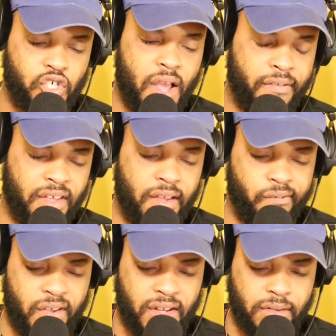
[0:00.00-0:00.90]

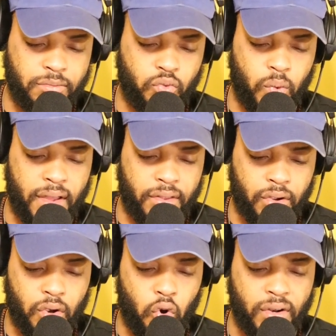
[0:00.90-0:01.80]
Trafficking victims,
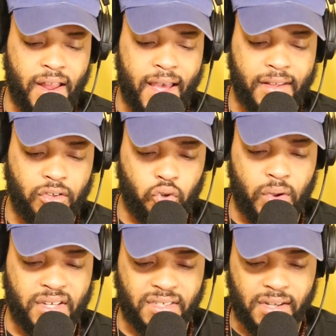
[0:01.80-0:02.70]
whether or not
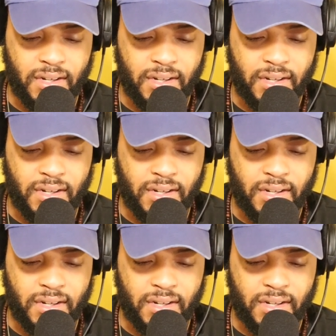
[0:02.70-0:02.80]
U.S.